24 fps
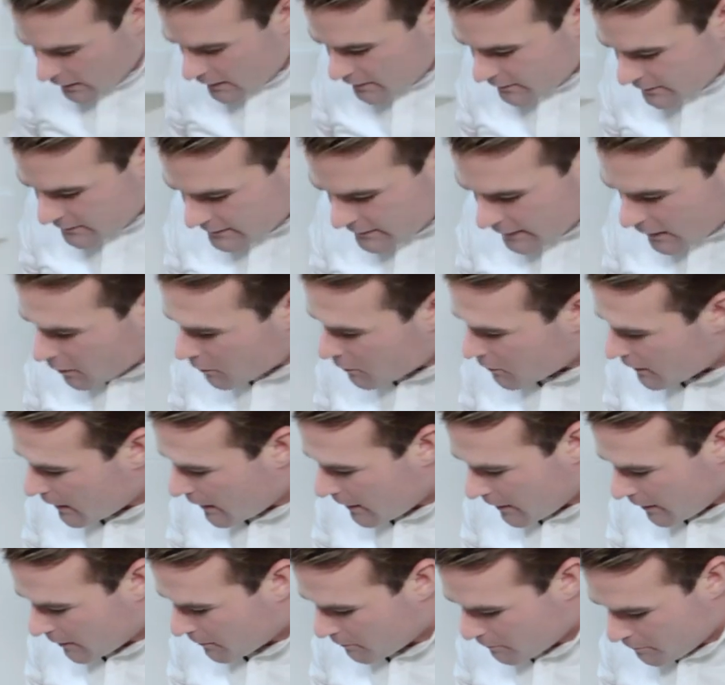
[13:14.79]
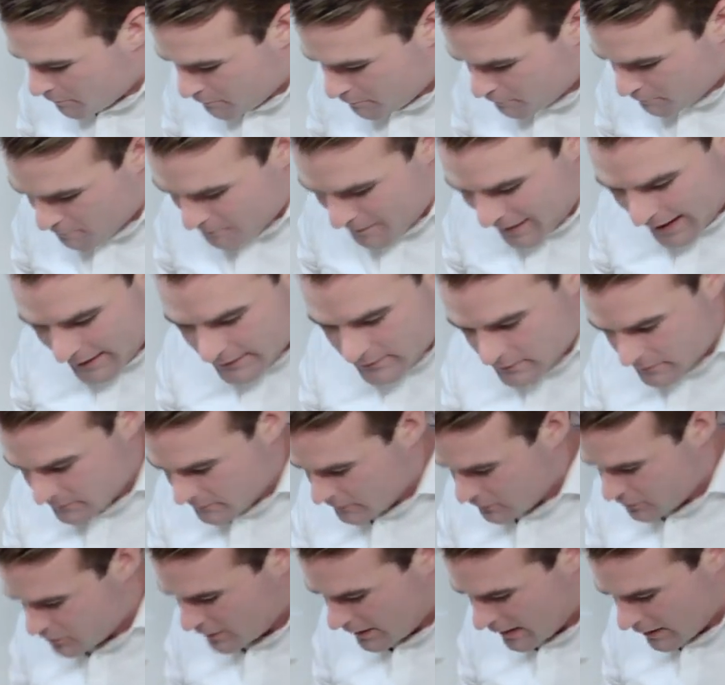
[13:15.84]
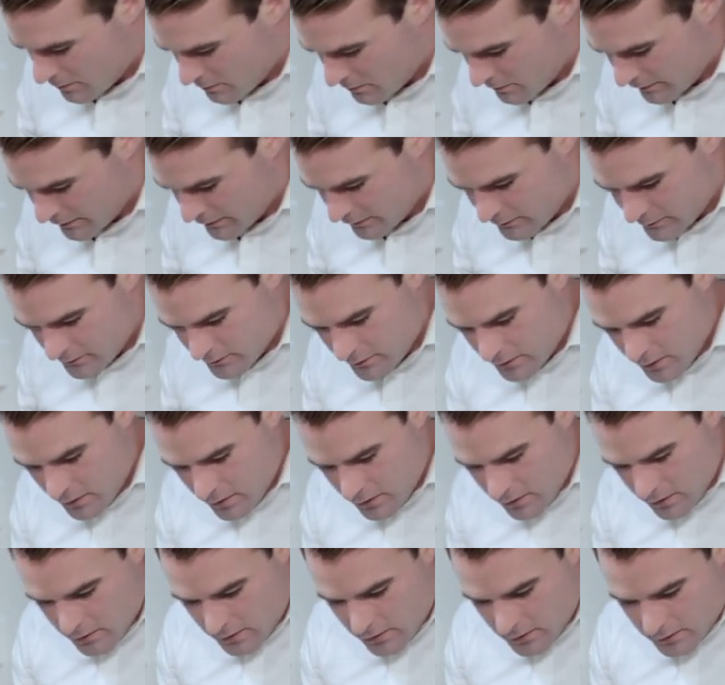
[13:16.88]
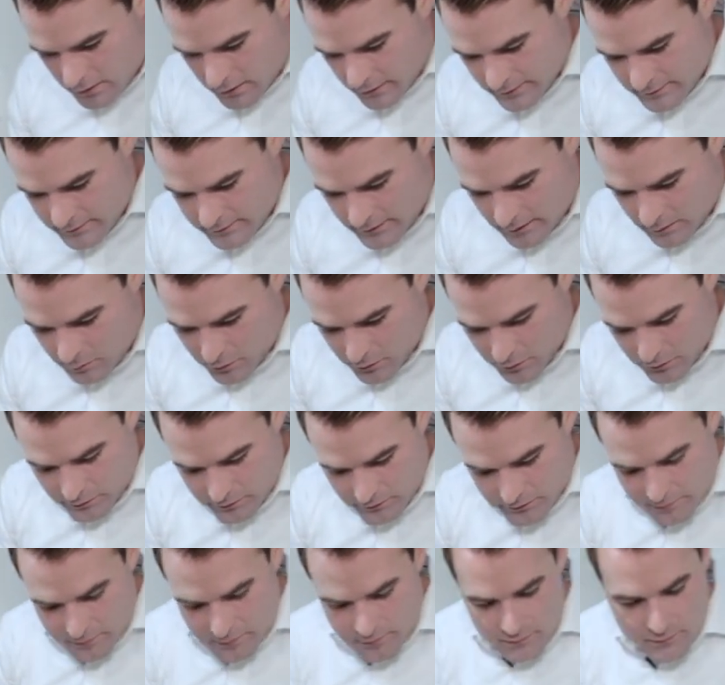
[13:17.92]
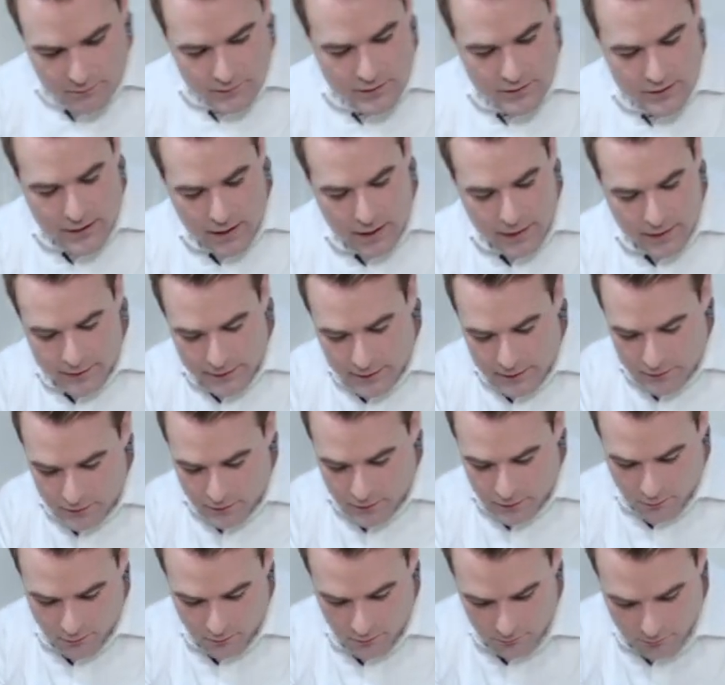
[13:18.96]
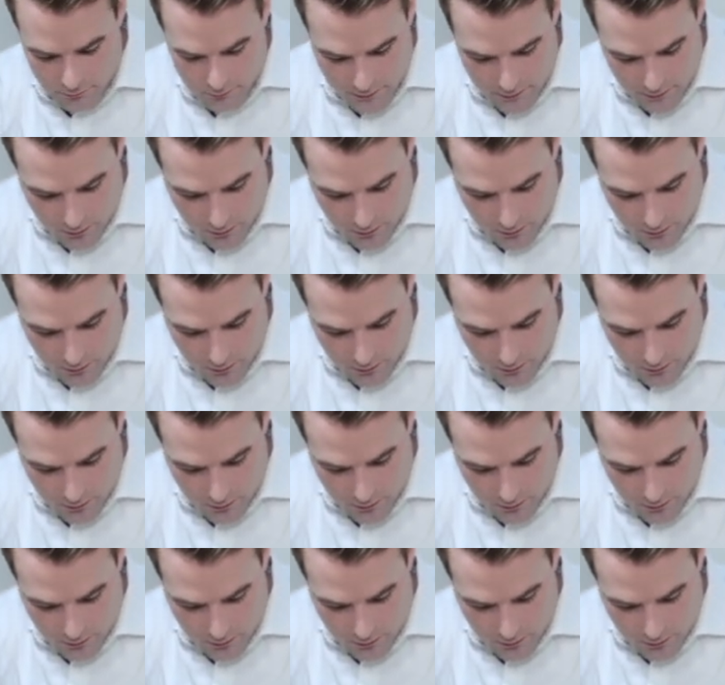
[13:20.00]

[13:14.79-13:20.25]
See how, uh, how massive the shower is? It's not one of those tiny little, you